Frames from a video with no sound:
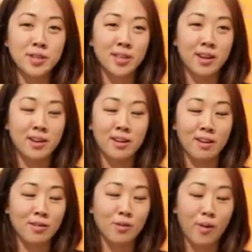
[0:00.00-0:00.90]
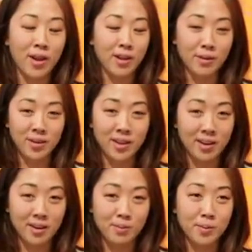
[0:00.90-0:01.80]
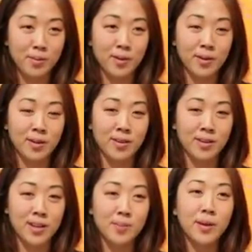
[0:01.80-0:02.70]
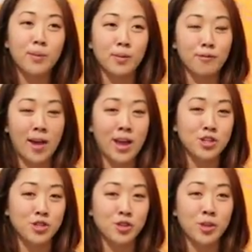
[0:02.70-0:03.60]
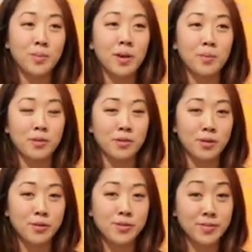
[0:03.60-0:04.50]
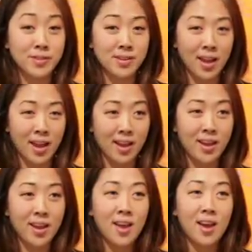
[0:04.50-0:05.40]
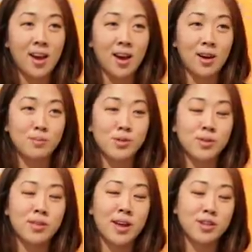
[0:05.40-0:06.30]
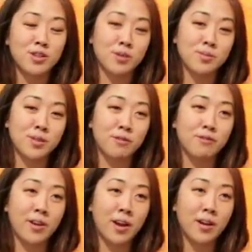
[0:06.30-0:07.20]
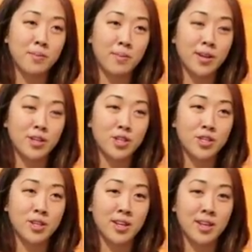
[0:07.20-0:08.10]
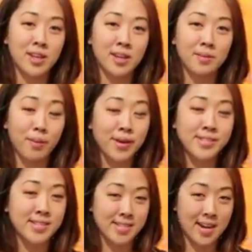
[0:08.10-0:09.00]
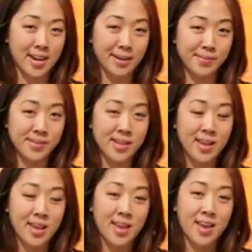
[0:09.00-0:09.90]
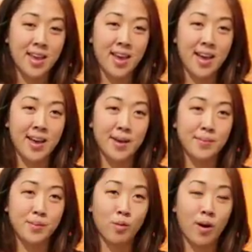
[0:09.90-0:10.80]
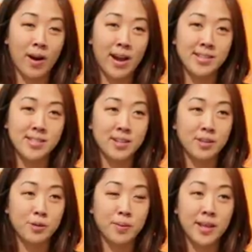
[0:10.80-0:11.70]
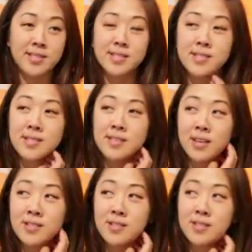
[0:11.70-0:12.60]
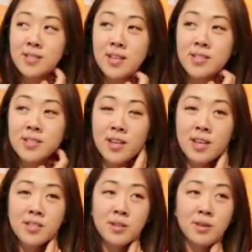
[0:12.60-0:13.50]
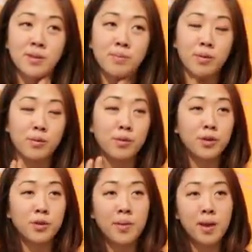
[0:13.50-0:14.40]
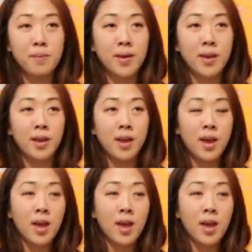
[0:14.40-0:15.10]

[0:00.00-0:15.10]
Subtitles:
that are on the radio here. People are keeping up with fashions, they're keeping up with news of today. So in that terms, they're very much in present times. Whereas in other places, as in Peru maybe,